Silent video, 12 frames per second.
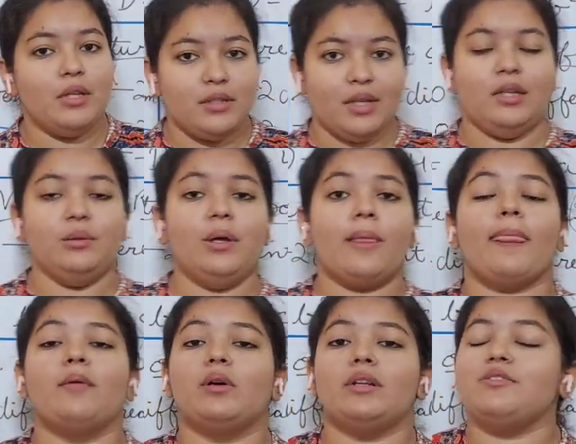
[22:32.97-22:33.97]
what does
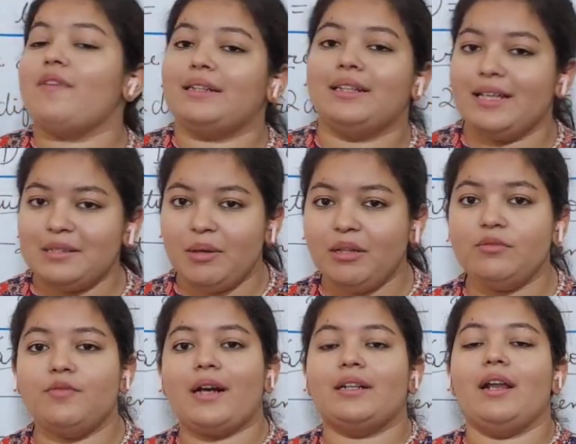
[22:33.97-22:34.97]
factorize mean? Factorize
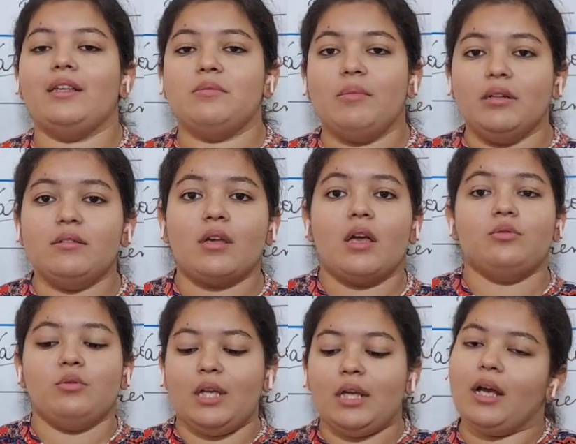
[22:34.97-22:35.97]
means to taking out the
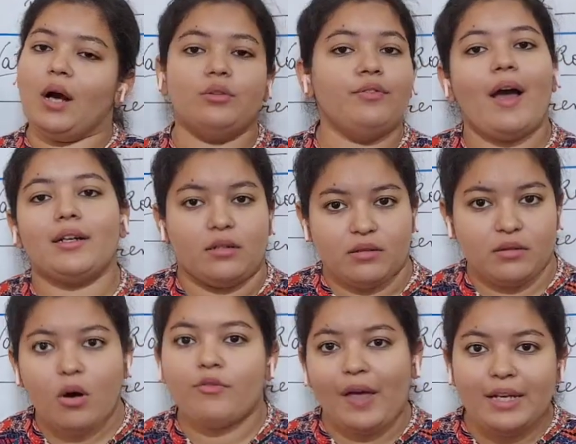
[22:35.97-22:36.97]
factors of any number,
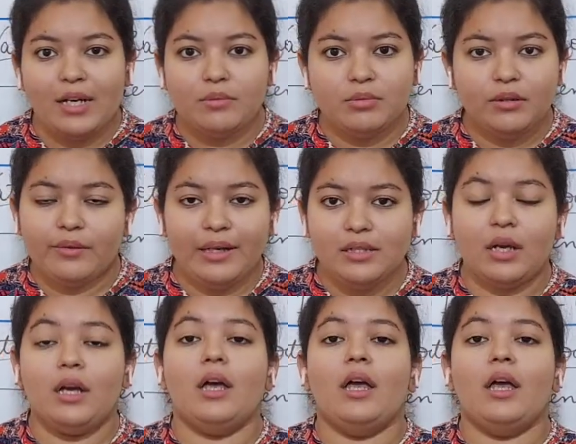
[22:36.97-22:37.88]
right? If I